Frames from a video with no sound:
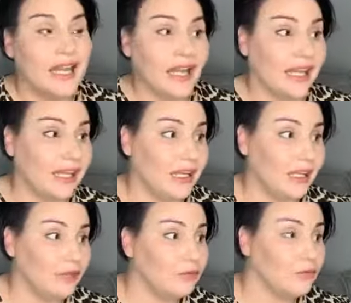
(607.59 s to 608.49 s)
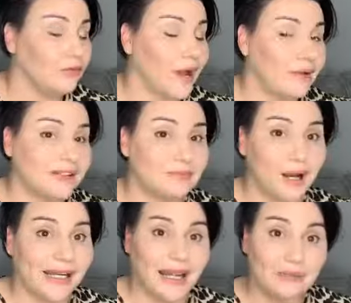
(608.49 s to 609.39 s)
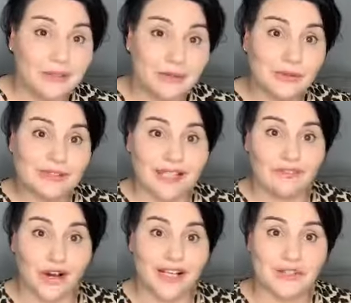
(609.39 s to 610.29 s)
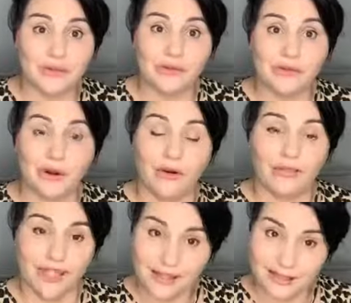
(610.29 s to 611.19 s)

He racks my knuckles if I do the wrong thing